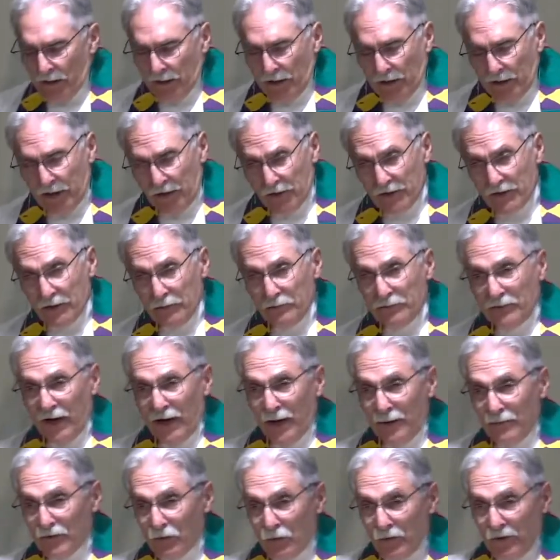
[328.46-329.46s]
Now,
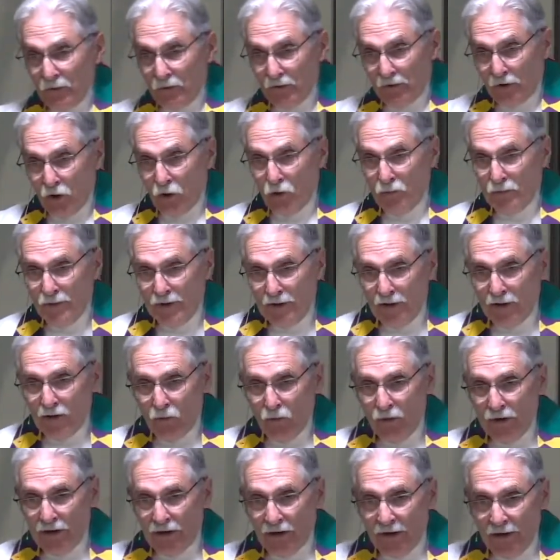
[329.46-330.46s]
sometimes we would go meet a
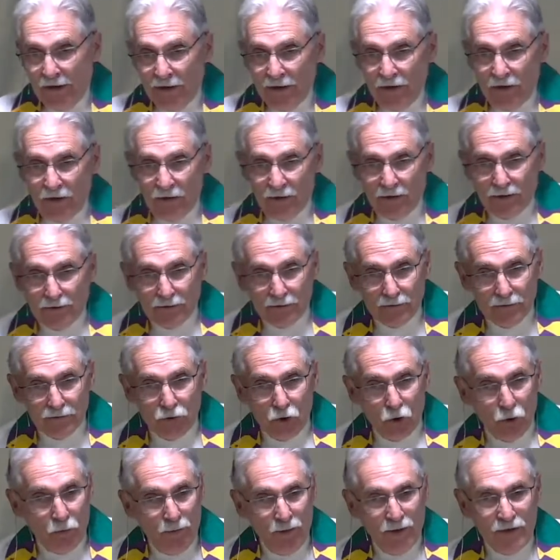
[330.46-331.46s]
week later and
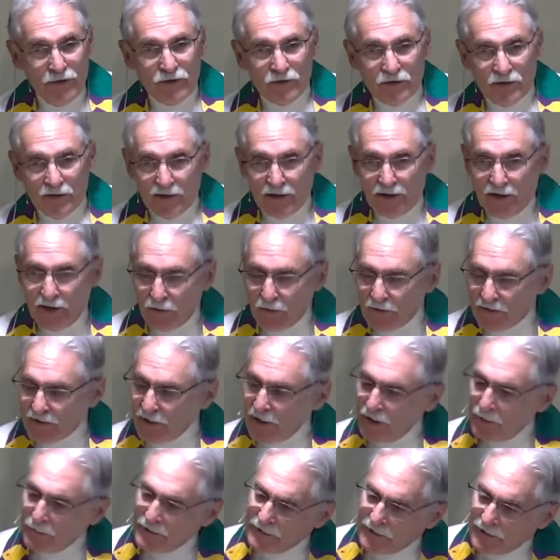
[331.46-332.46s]
no budget, and I would say,
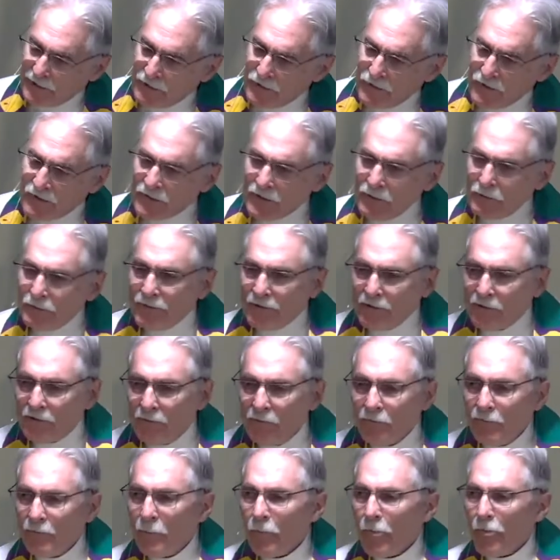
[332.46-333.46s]
let me tell you something.
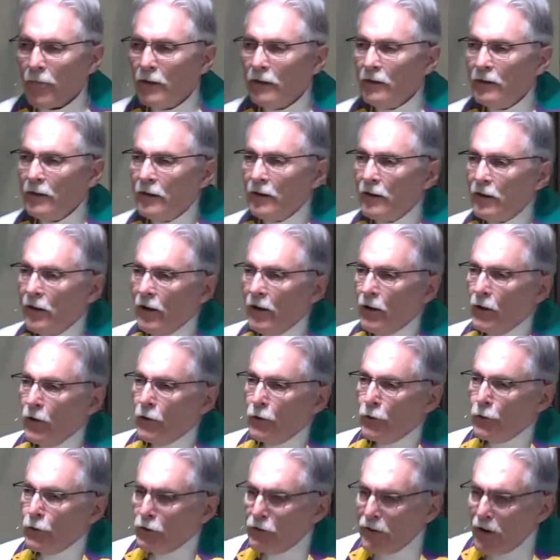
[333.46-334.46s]

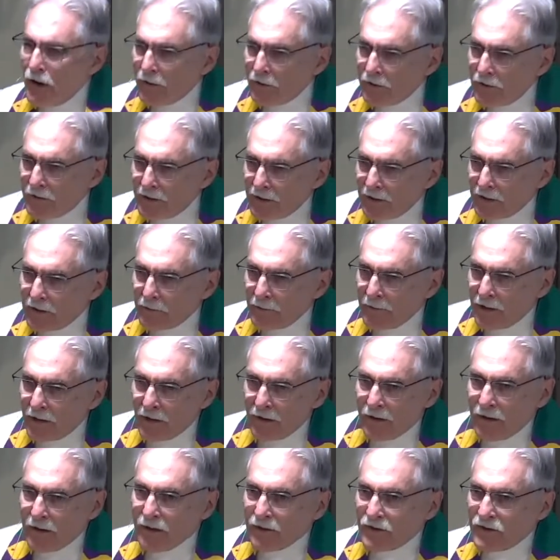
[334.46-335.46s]
You're not going to get
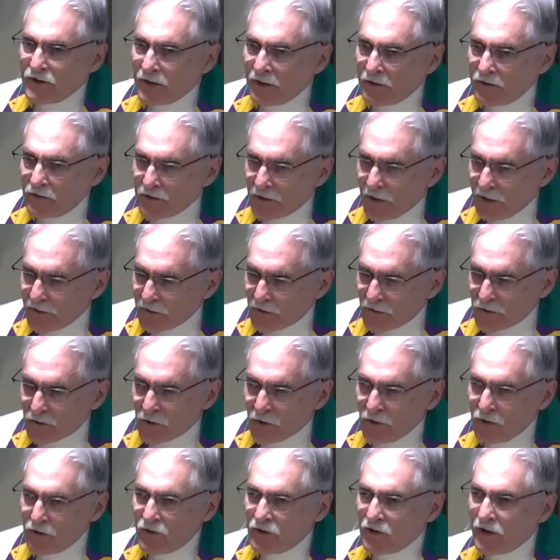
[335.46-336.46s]
married at St. John's
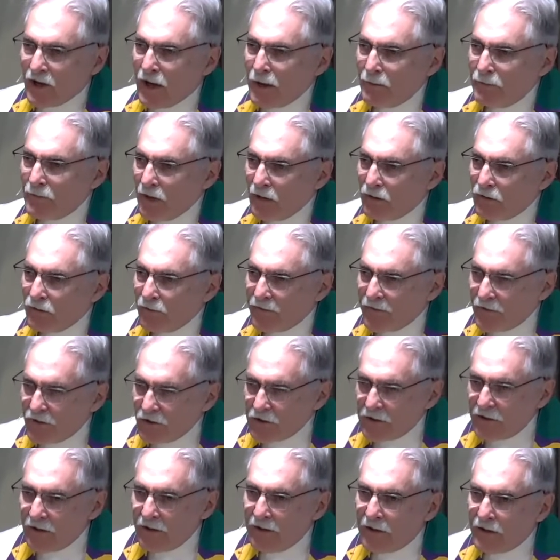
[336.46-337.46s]
Church. I'm not
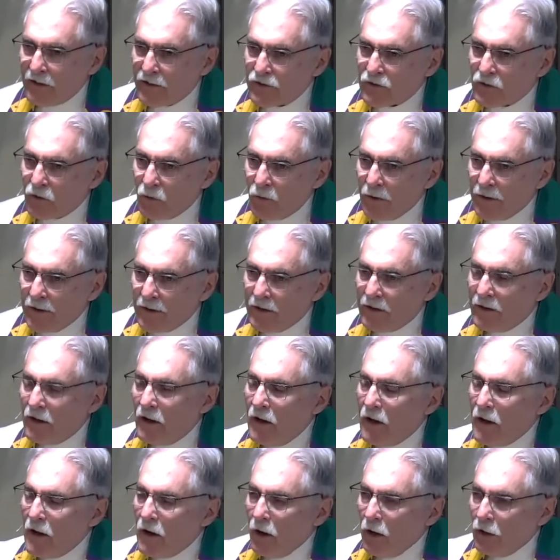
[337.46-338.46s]
officiating at your wedding
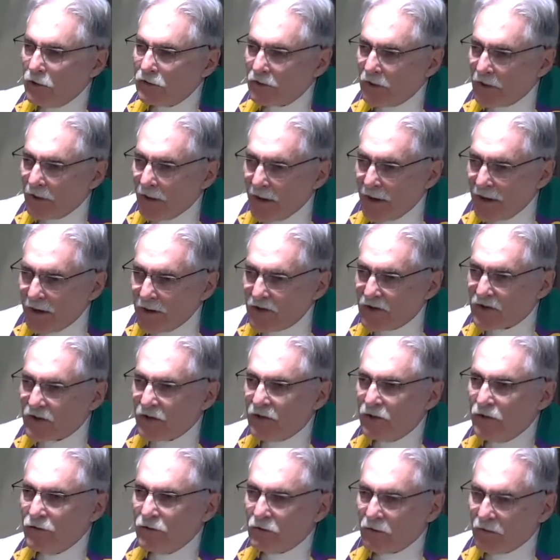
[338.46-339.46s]
until I
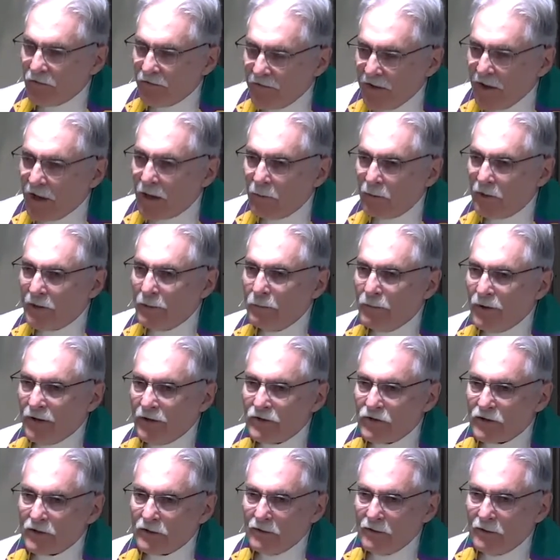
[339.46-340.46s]
see your family
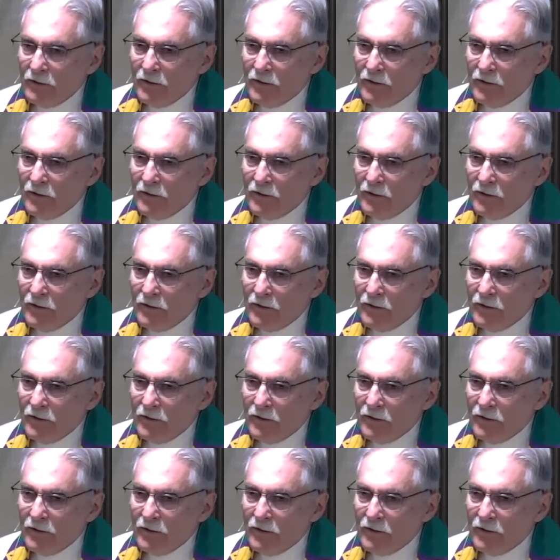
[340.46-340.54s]
budget.